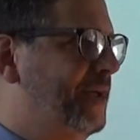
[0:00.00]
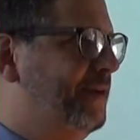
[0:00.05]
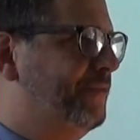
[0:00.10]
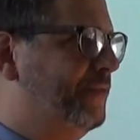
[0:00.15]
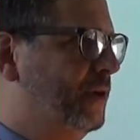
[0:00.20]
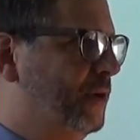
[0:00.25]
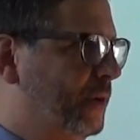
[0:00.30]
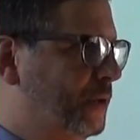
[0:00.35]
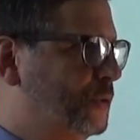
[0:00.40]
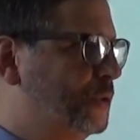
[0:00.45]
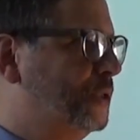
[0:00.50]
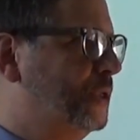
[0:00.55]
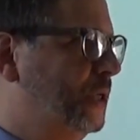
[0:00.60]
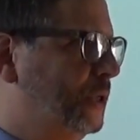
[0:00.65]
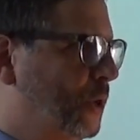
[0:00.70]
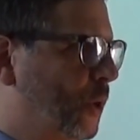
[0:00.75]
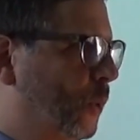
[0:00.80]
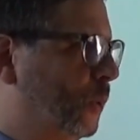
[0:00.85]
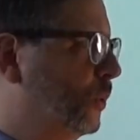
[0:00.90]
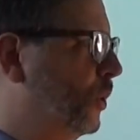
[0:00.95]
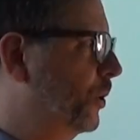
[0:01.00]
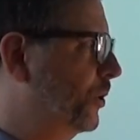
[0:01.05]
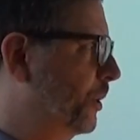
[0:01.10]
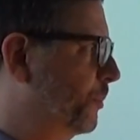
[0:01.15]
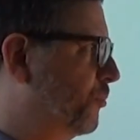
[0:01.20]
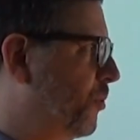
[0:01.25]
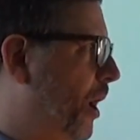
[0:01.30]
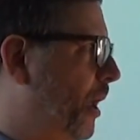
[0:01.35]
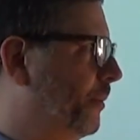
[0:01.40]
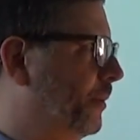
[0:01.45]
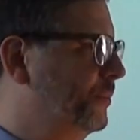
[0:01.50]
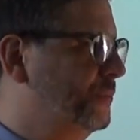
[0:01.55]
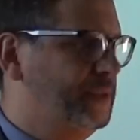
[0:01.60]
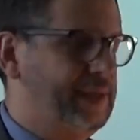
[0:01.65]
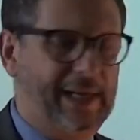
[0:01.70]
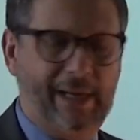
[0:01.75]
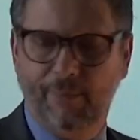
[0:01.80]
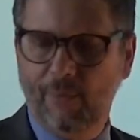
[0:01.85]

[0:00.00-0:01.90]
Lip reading: If you're interested, go look at the problem set.